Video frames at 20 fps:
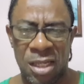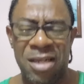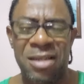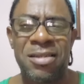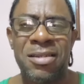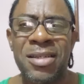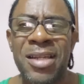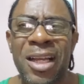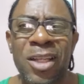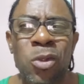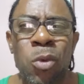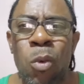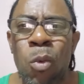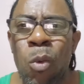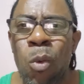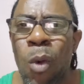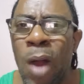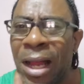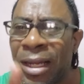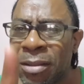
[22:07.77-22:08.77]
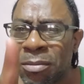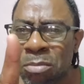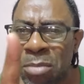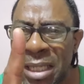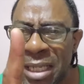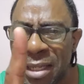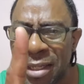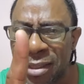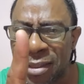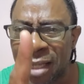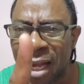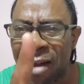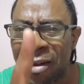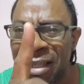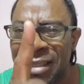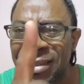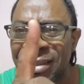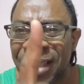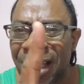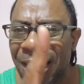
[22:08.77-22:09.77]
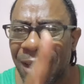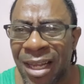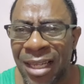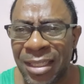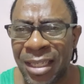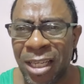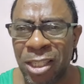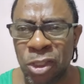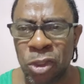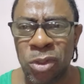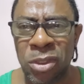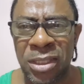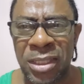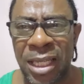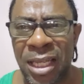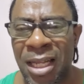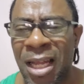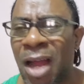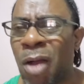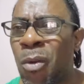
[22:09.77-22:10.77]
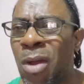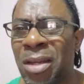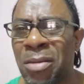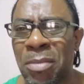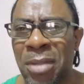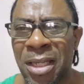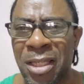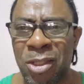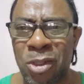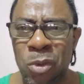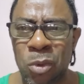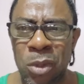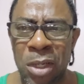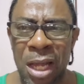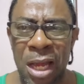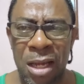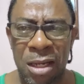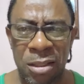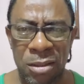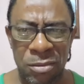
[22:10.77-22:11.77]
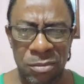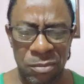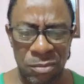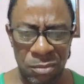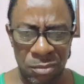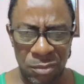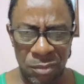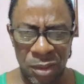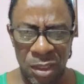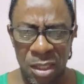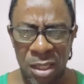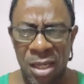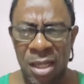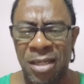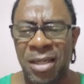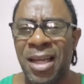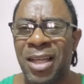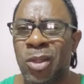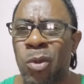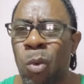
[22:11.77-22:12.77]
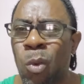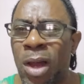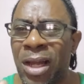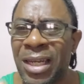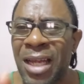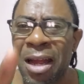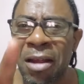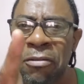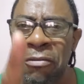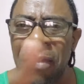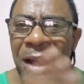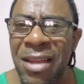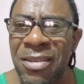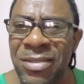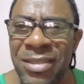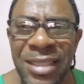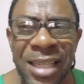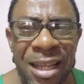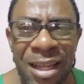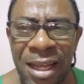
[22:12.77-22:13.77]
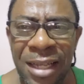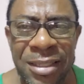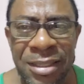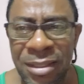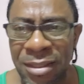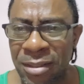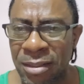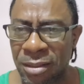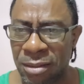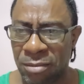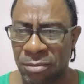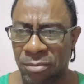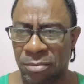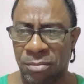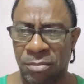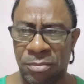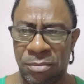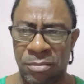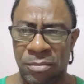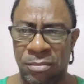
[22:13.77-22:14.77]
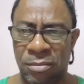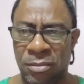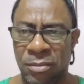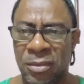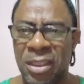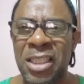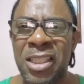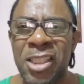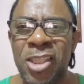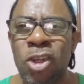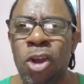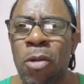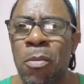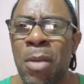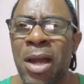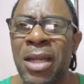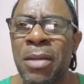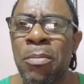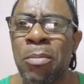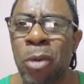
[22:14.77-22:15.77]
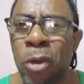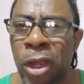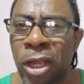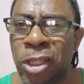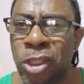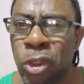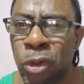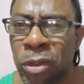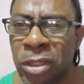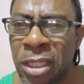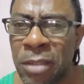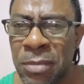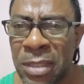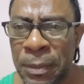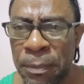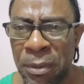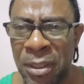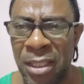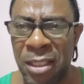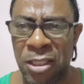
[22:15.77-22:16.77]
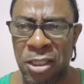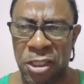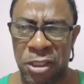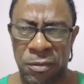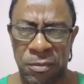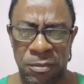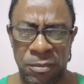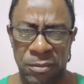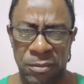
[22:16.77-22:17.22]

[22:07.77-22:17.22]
Not 1 minute or a second, I should say, cause 1 minute too long. Not 1 or 5 seconds this young man break during his speech.